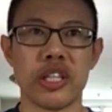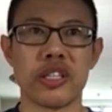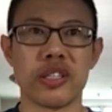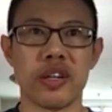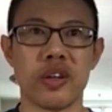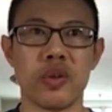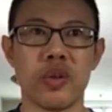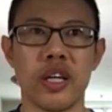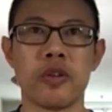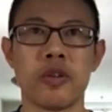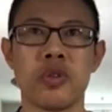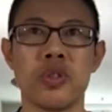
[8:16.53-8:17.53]
So
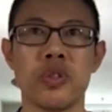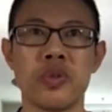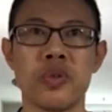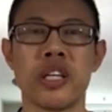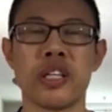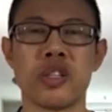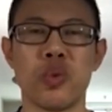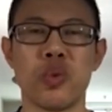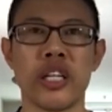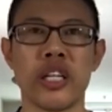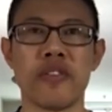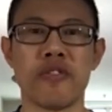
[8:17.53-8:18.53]
to do this, we
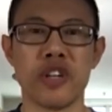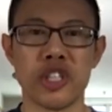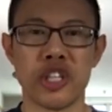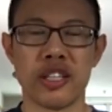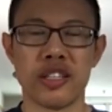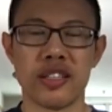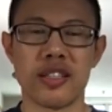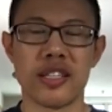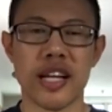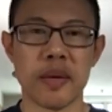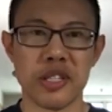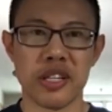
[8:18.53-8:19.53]
differentiated
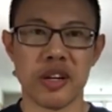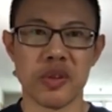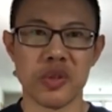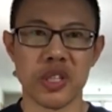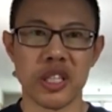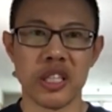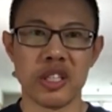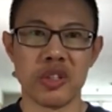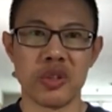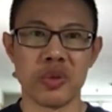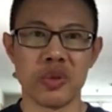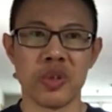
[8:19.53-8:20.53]
stem cells
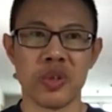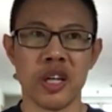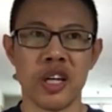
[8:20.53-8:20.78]
into